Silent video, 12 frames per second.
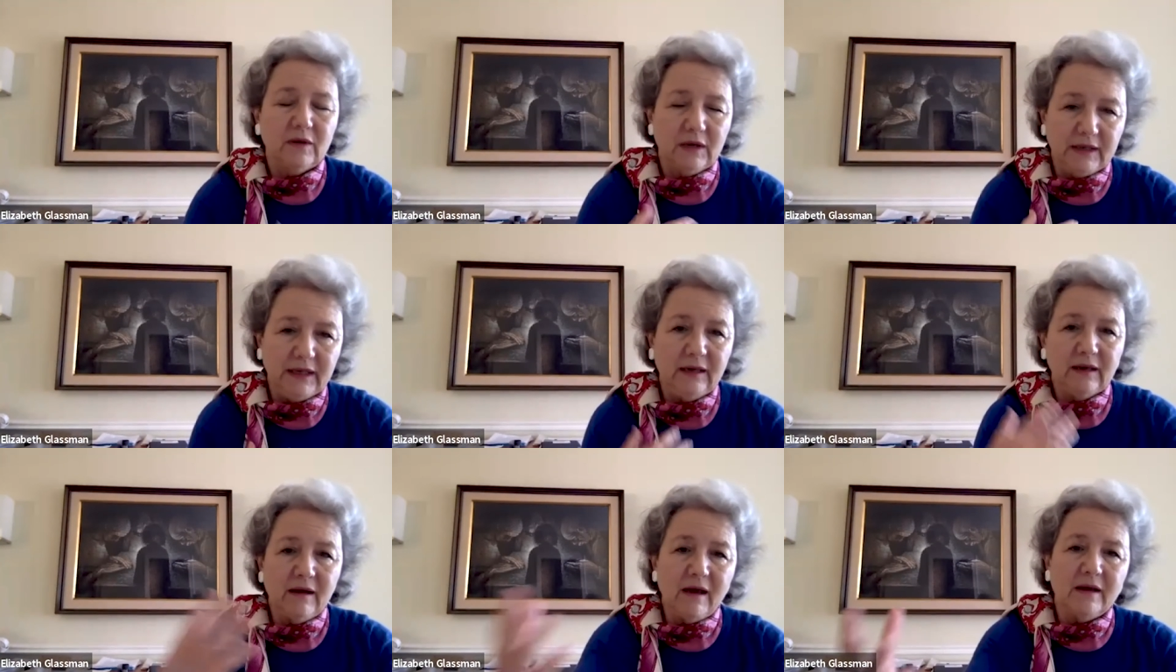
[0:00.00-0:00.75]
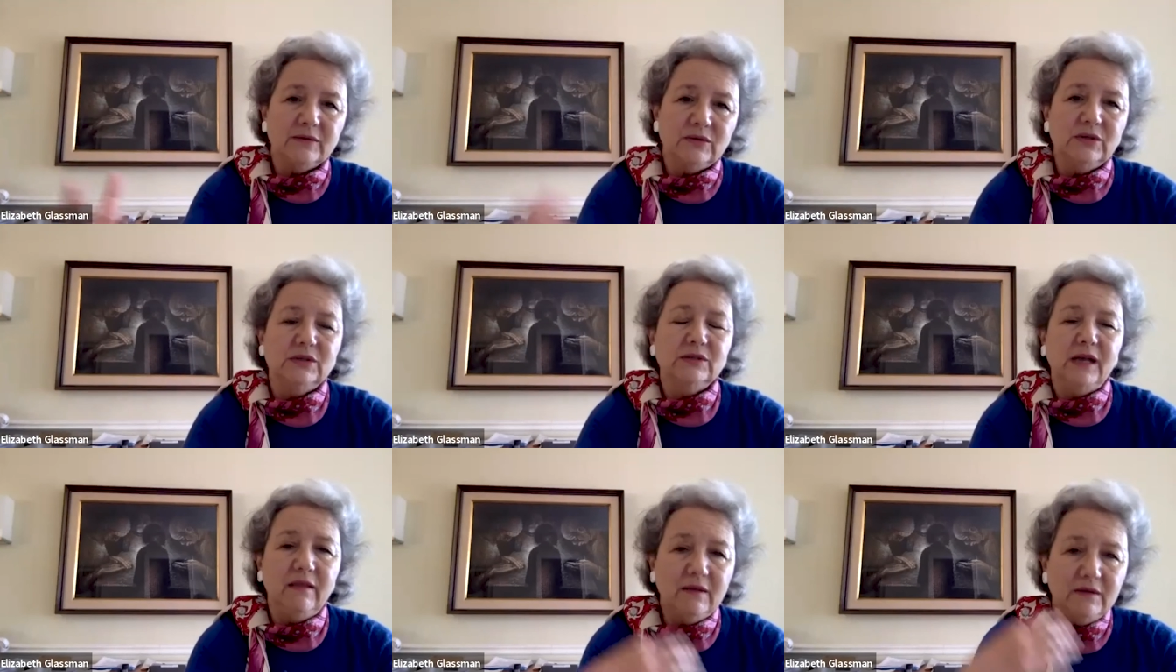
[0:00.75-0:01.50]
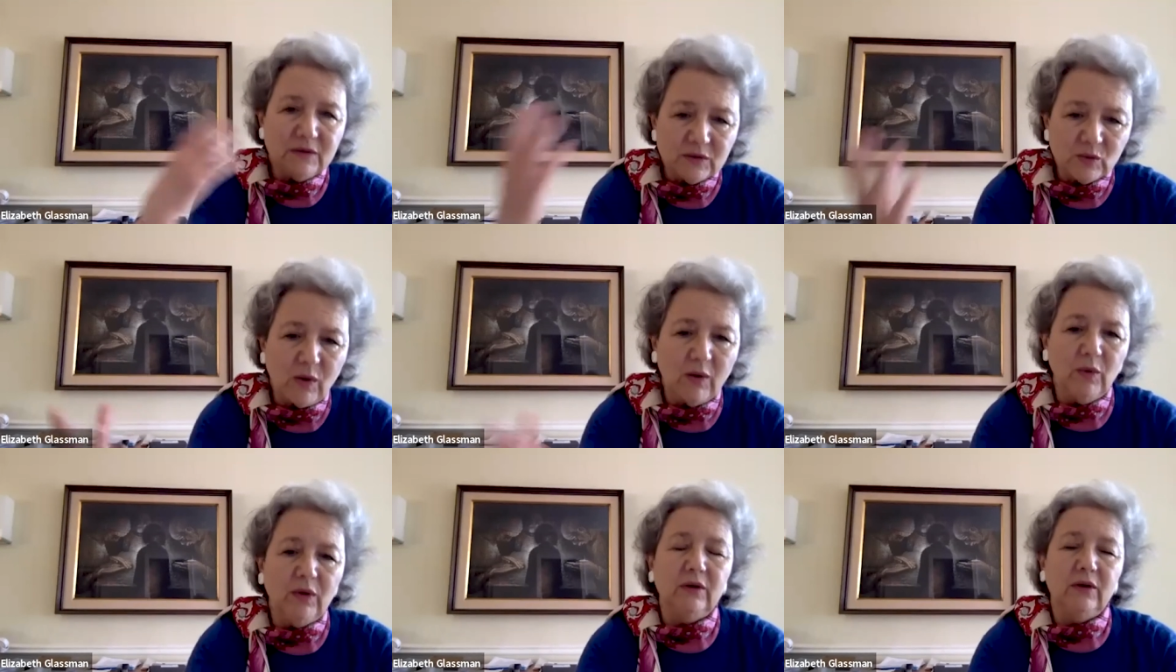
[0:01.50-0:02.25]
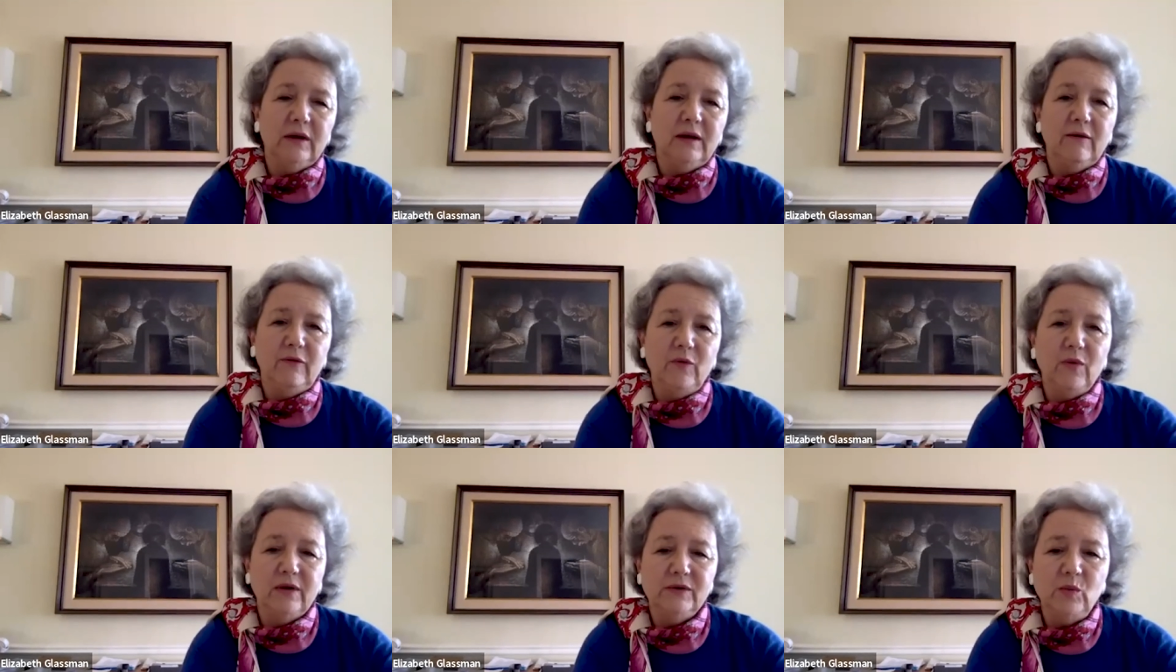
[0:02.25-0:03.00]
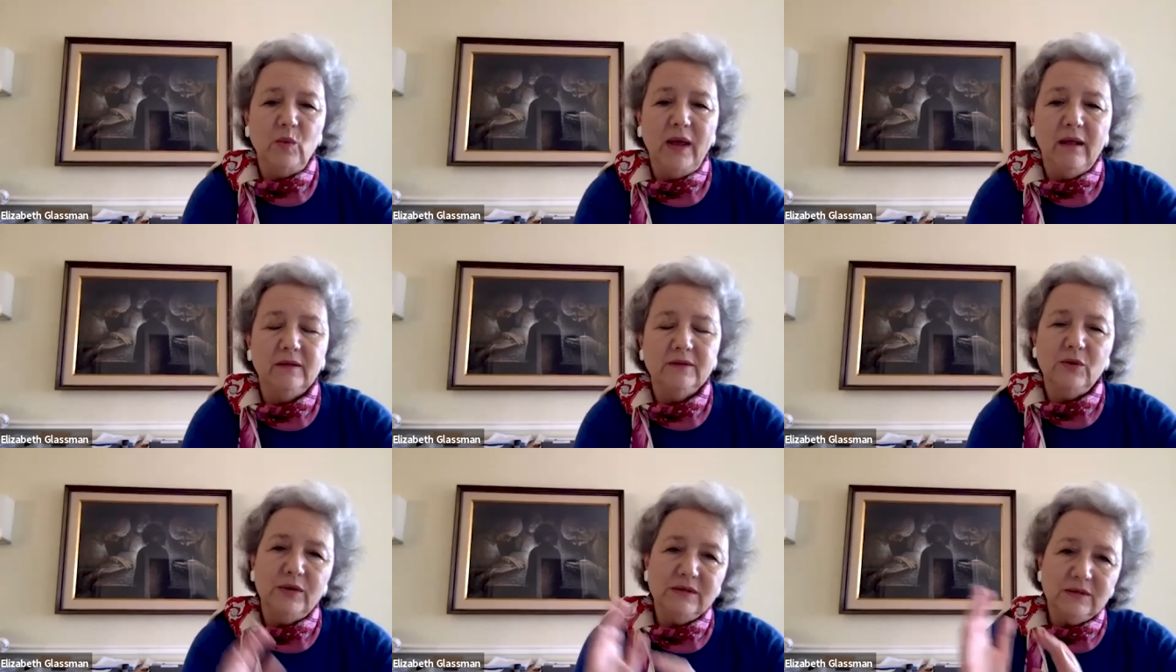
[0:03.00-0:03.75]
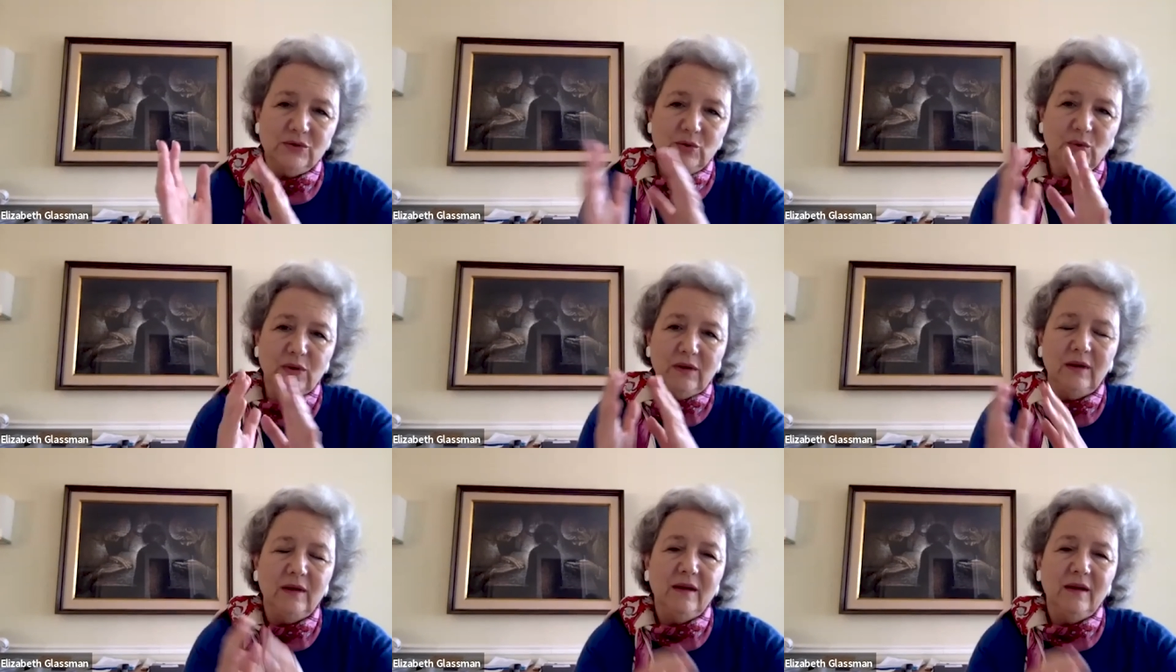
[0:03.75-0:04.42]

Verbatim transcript: leading us to say, this is what we're looking for as well. So it's a dual